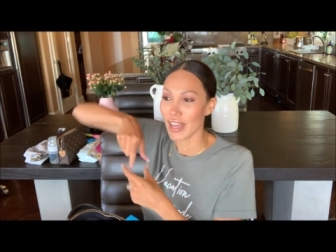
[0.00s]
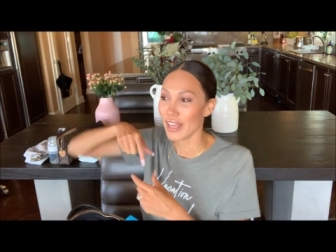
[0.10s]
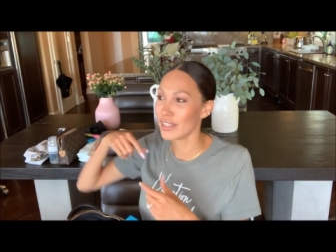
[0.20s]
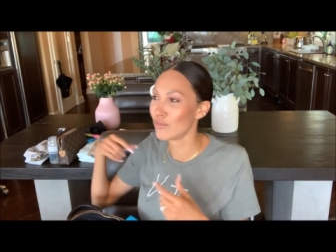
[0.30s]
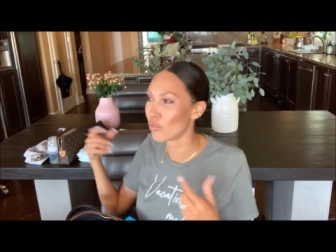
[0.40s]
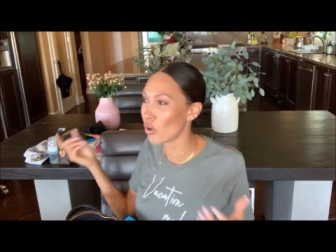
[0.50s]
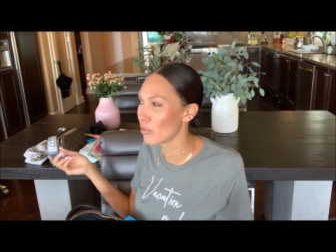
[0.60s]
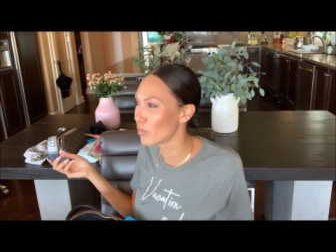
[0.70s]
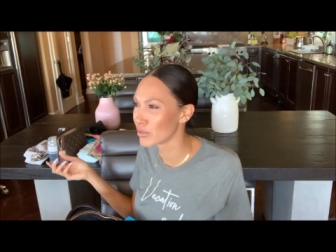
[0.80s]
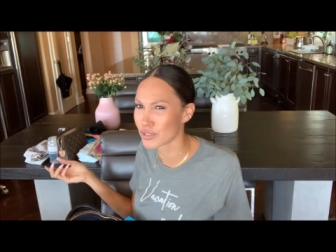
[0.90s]
and
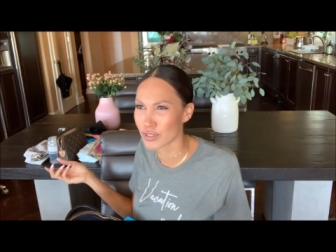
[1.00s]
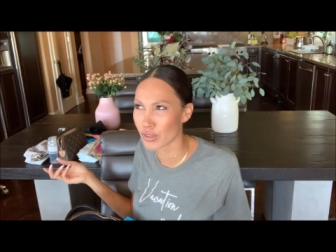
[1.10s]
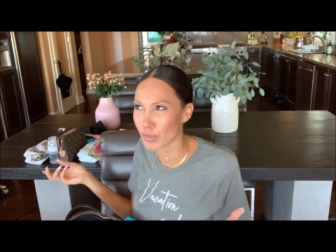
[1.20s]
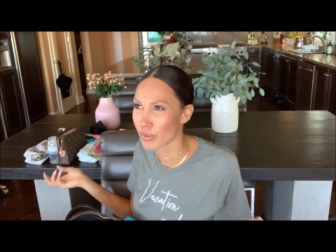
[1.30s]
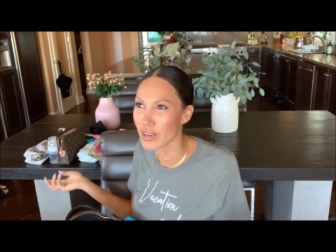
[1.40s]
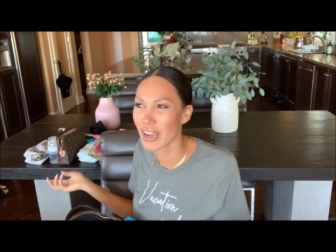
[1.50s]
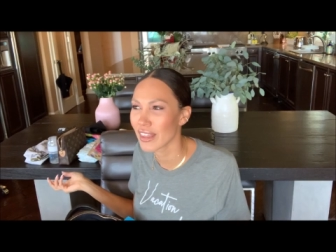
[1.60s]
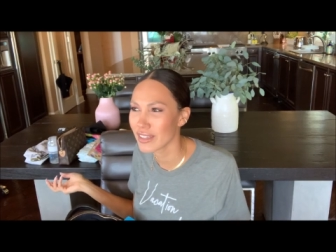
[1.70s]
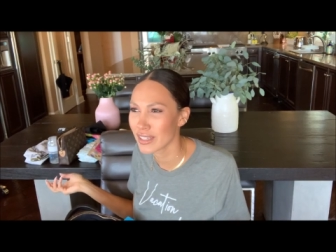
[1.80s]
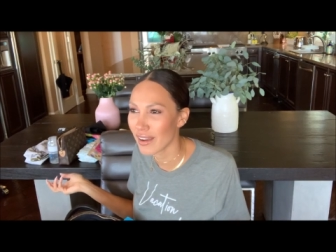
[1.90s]
Roman was 3 at
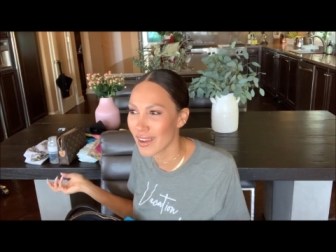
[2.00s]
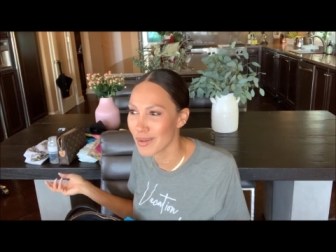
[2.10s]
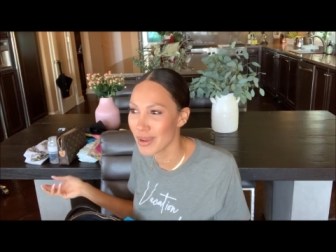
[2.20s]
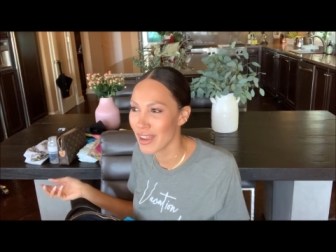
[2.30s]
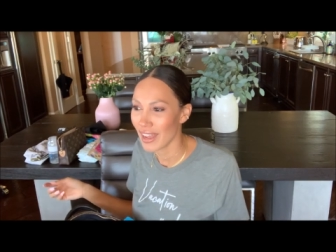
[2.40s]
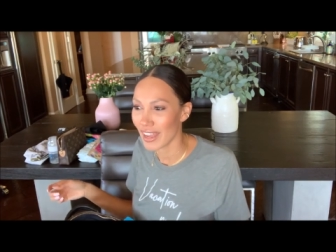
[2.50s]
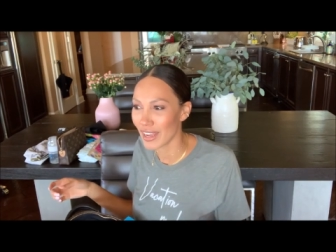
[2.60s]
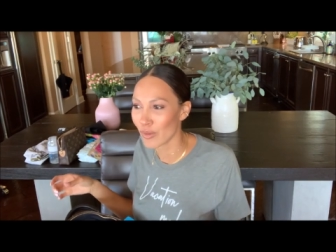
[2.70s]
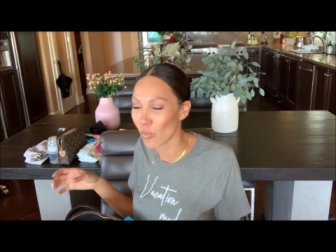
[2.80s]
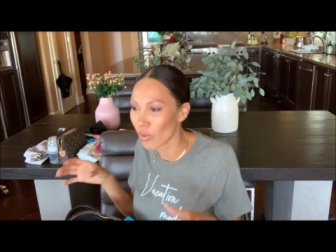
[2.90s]
the time.
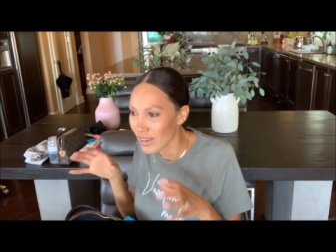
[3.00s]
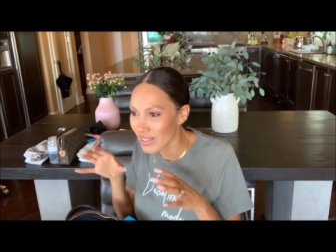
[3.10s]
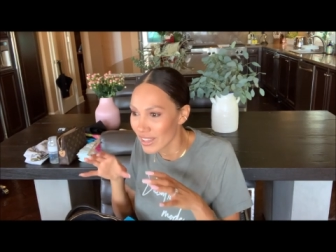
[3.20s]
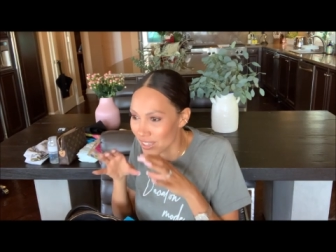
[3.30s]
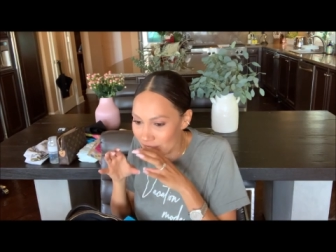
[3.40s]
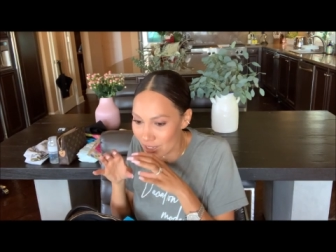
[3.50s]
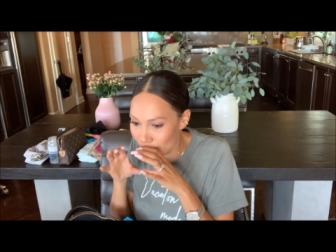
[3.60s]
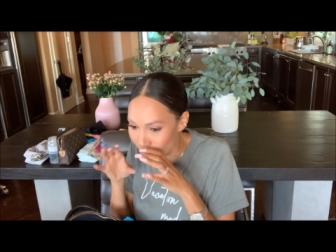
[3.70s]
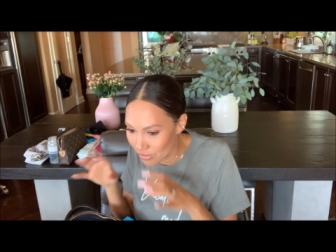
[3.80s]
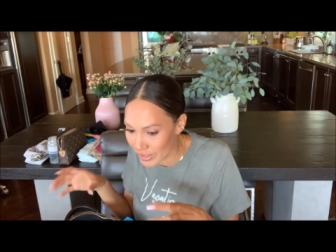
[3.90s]
And what kid
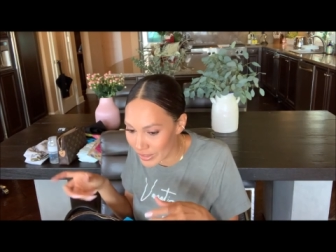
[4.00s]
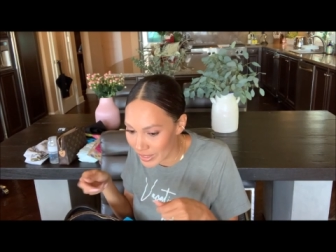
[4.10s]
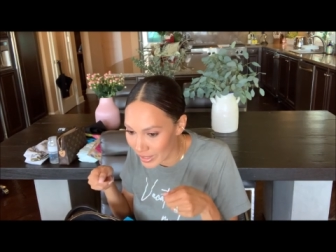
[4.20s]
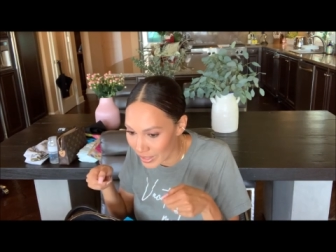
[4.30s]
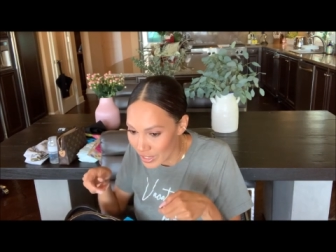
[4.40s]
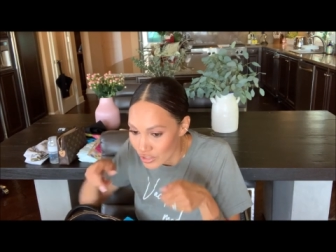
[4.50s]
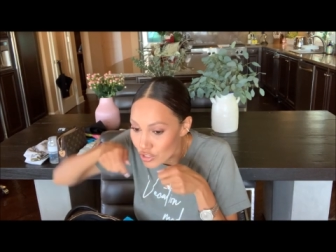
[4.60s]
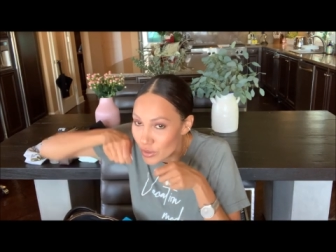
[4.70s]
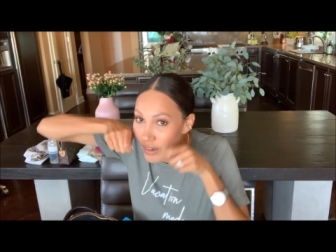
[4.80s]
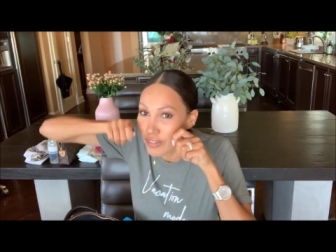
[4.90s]
can really, so
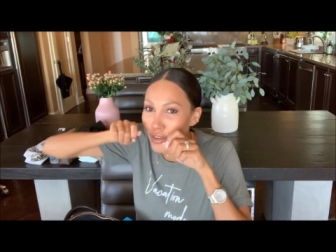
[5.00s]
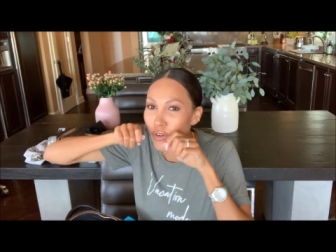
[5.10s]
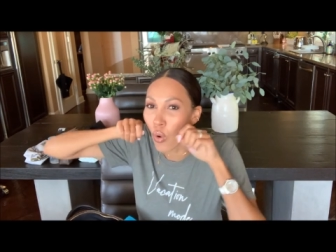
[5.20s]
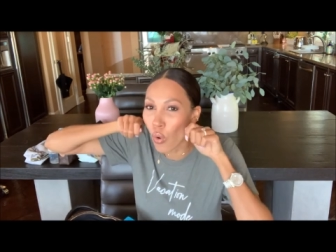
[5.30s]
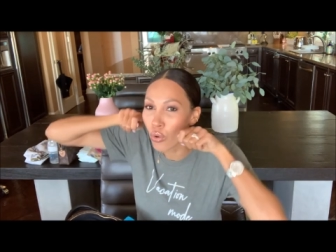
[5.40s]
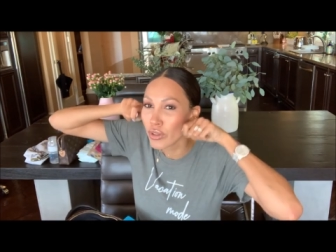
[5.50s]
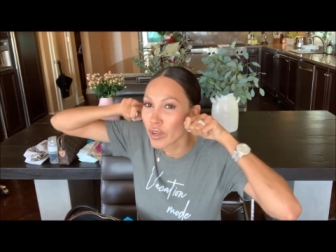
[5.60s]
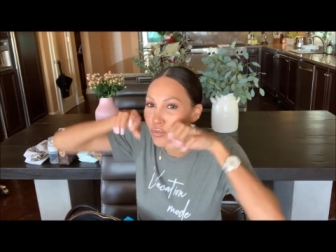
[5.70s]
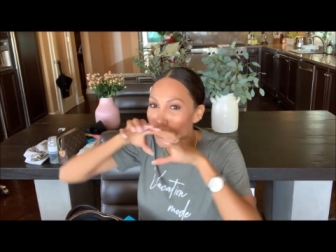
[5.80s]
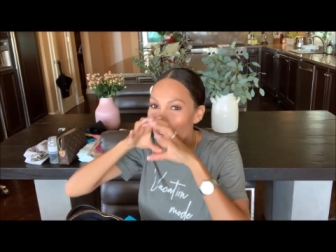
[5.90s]
you would have to like hold
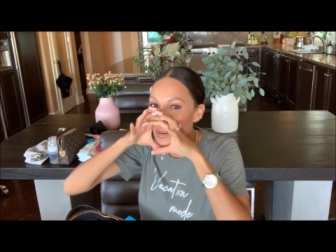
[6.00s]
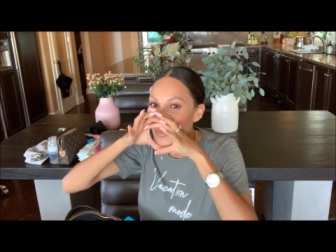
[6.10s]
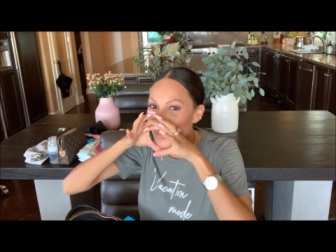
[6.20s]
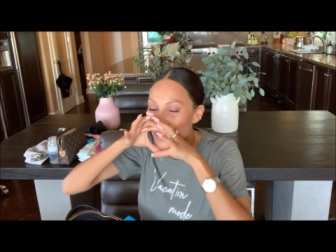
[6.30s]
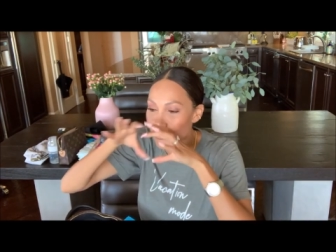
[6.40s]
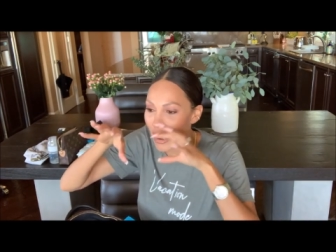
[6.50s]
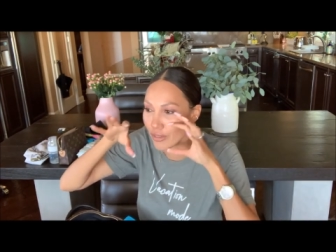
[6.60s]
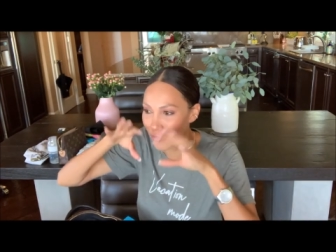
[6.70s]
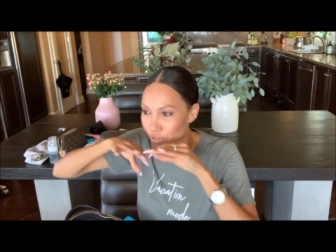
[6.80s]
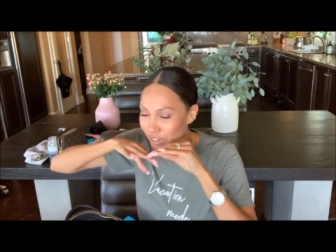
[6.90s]
it right up to their
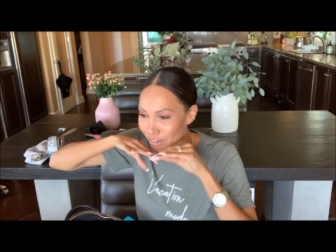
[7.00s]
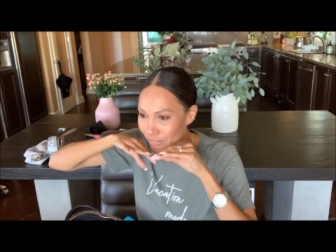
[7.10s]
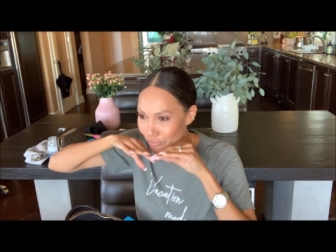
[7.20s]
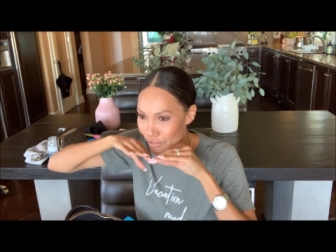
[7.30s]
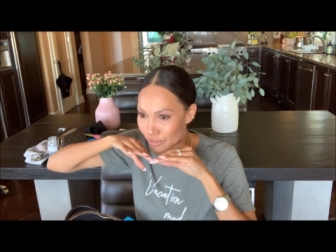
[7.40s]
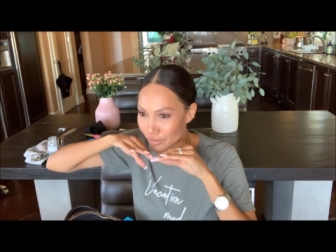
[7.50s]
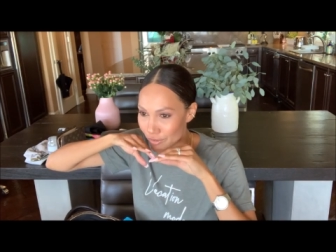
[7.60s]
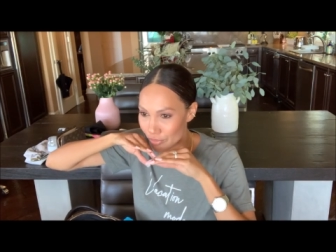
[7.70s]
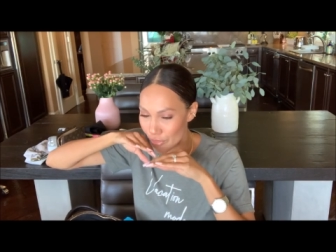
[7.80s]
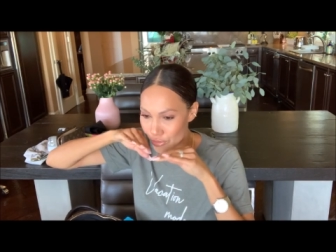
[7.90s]
mouth for
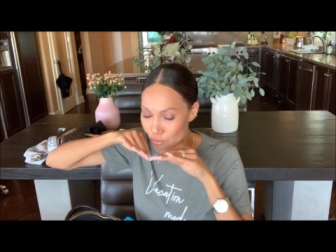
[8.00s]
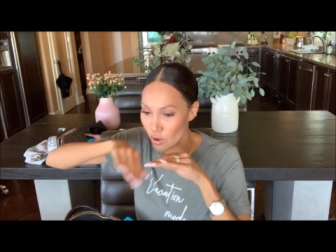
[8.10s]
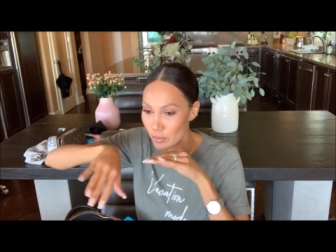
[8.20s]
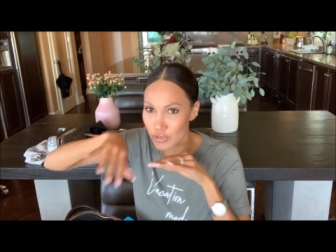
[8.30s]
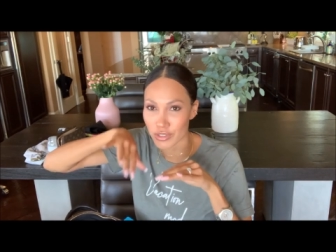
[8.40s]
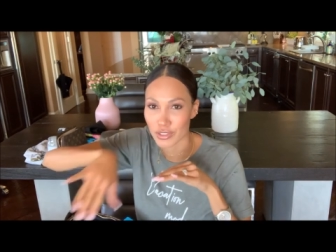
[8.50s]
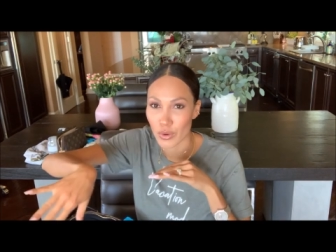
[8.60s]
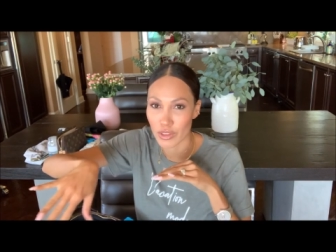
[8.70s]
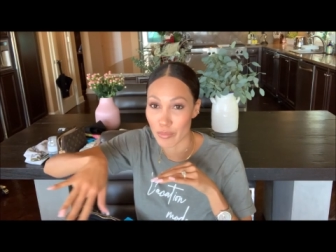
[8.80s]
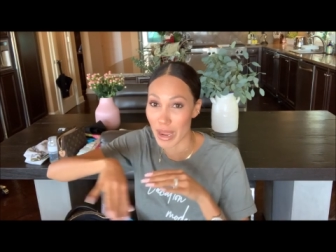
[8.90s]
the throw up just to
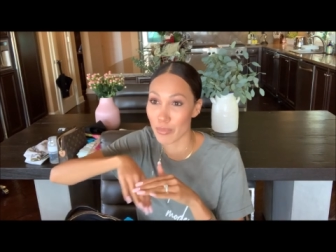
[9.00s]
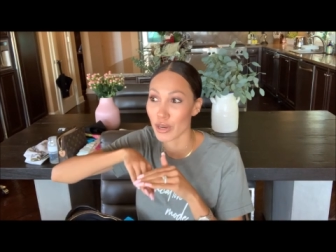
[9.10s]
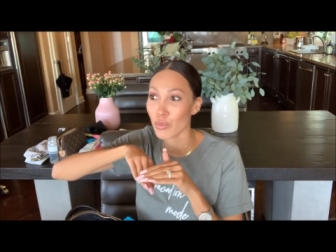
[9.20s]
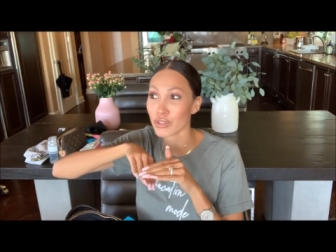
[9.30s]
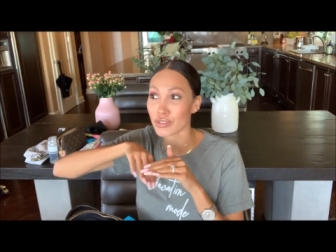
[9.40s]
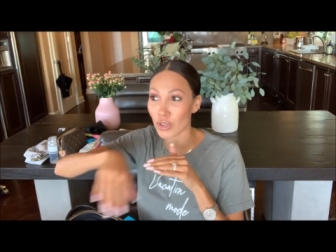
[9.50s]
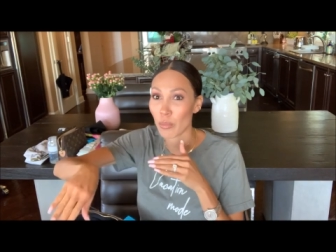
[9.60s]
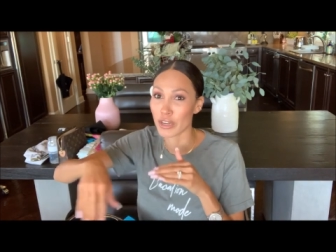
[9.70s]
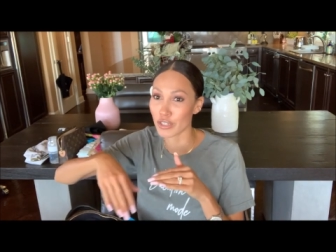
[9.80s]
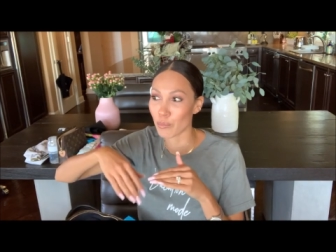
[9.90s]
go in the bag. But it was so
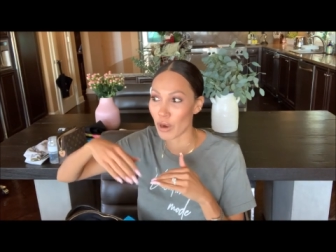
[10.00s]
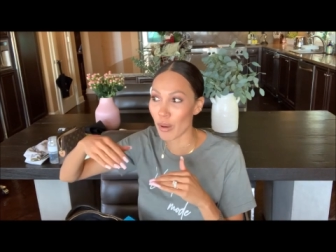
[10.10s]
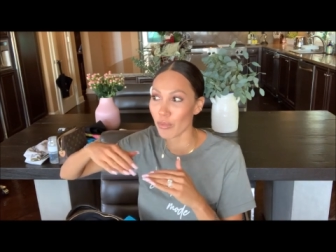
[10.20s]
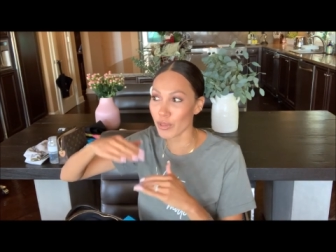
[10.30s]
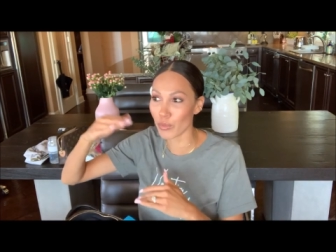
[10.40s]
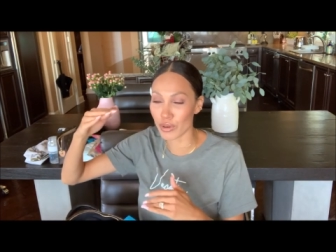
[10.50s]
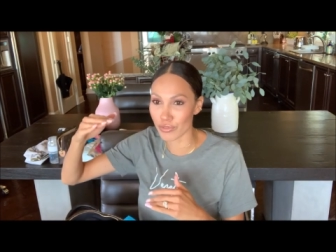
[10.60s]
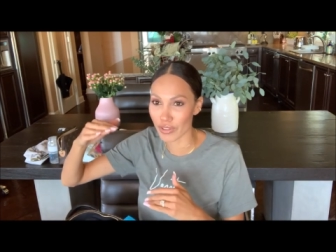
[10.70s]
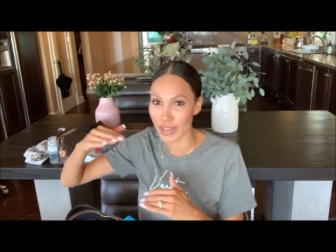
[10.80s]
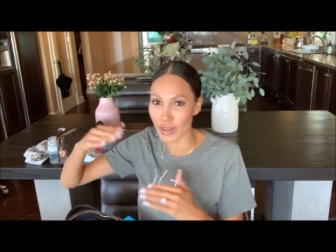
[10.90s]
much, it probably would
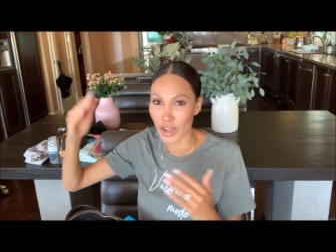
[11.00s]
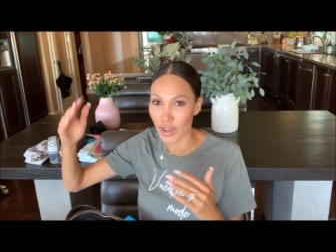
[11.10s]
have like